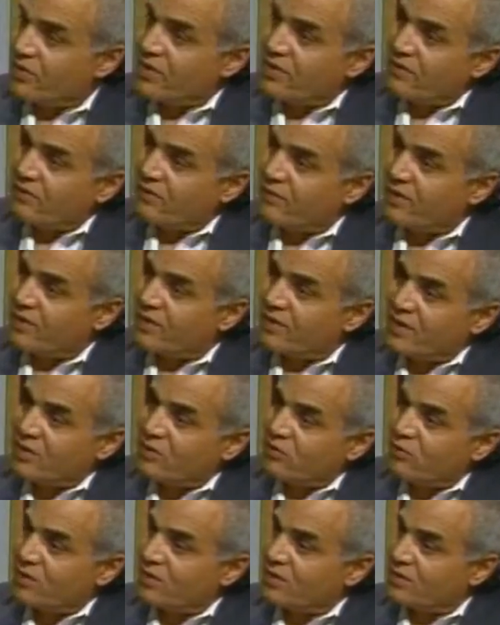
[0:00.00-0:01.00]
you want to find
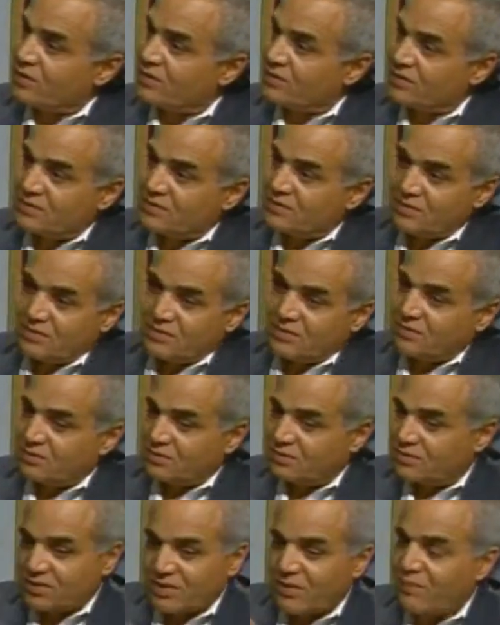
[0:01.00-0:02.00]
out what
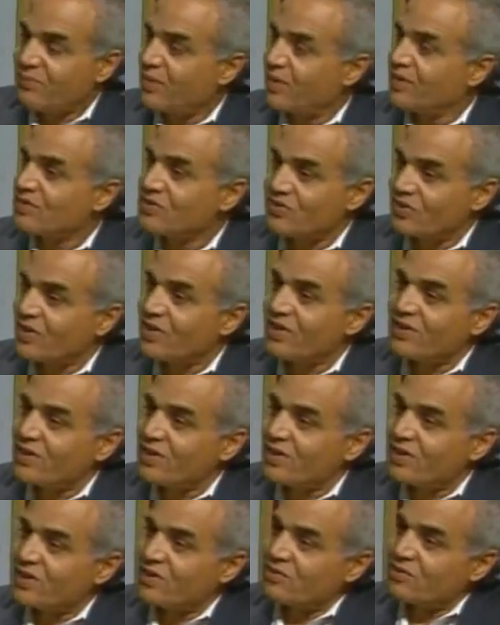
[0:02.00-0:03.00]
somebody's
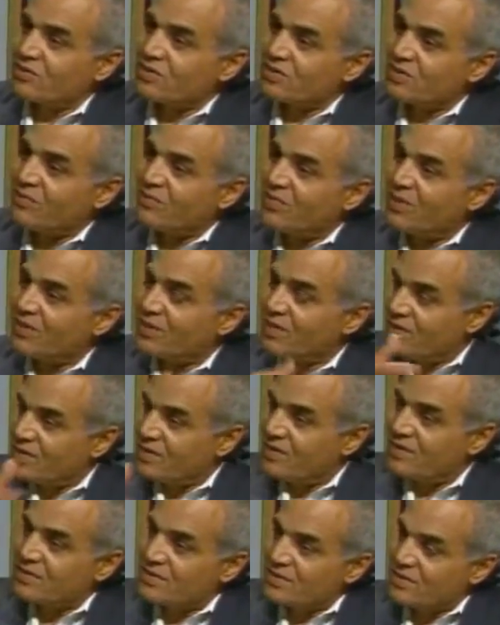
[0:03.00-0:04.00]
reading or
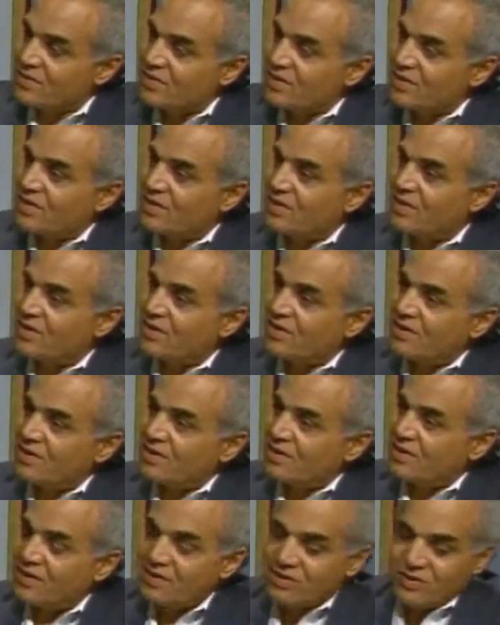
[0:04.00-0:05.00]
somebody is
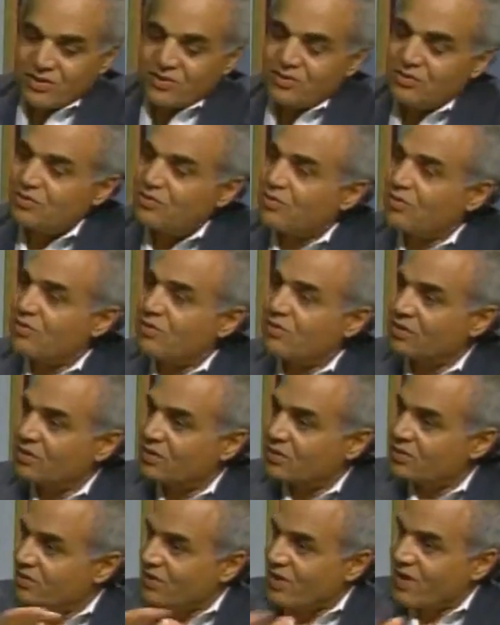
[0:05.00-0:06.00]
listening to
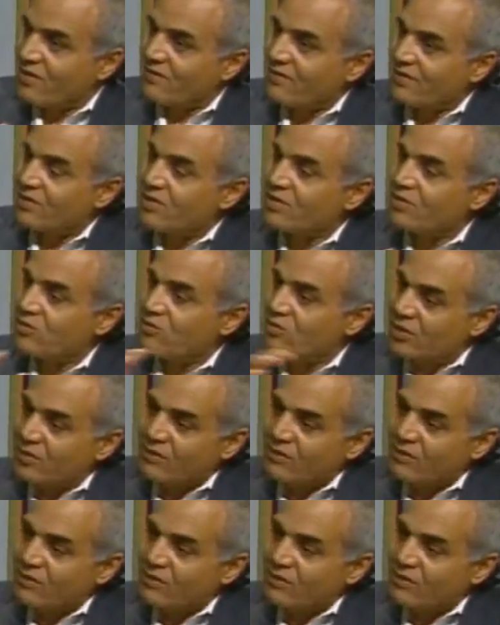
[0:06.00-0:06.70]
or traveling or